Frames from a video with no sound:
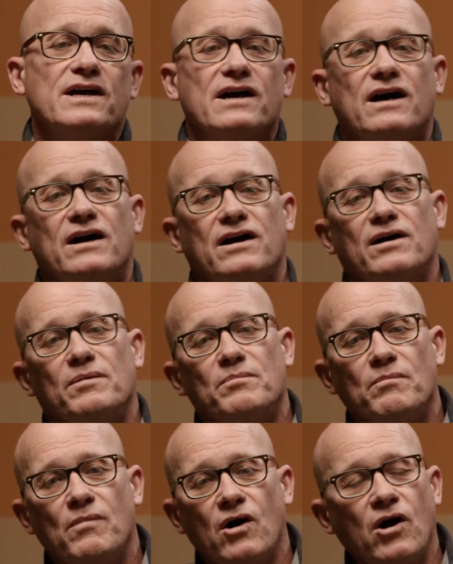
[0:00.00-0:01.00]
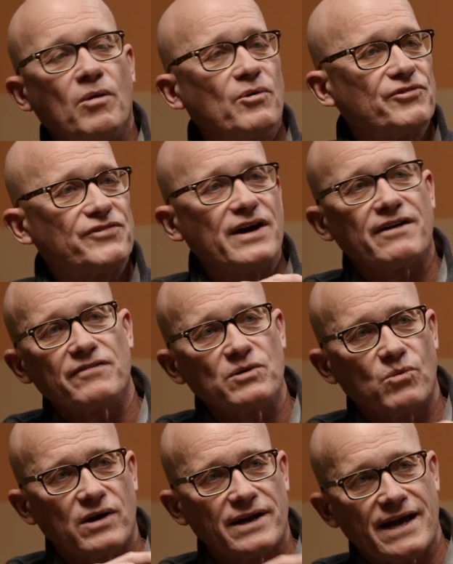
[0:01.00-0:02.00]
Almost
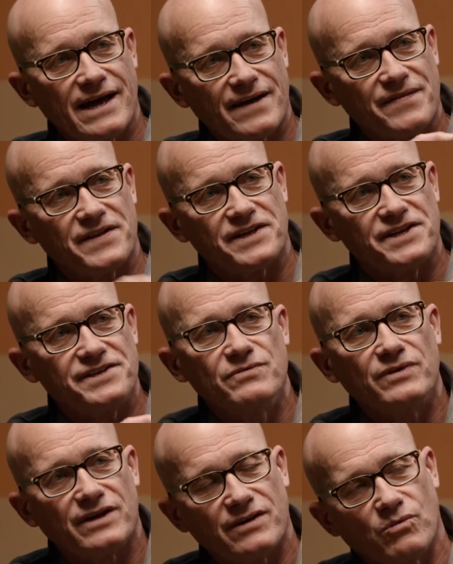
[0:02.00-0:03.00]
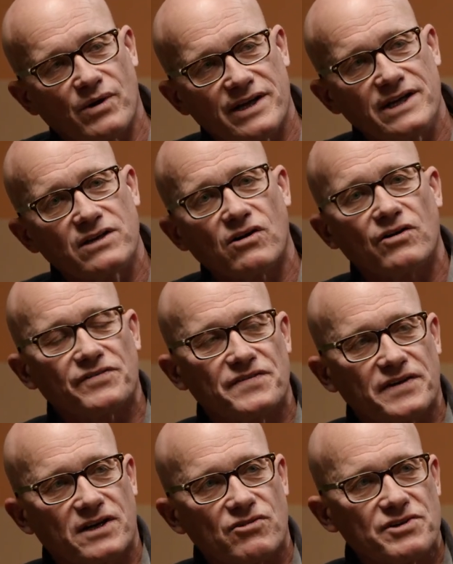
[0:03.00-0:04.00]
everyone had what he calls
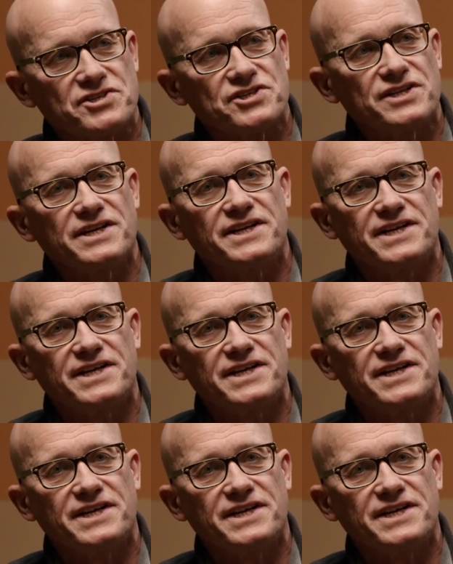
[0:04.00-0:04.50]
the Christian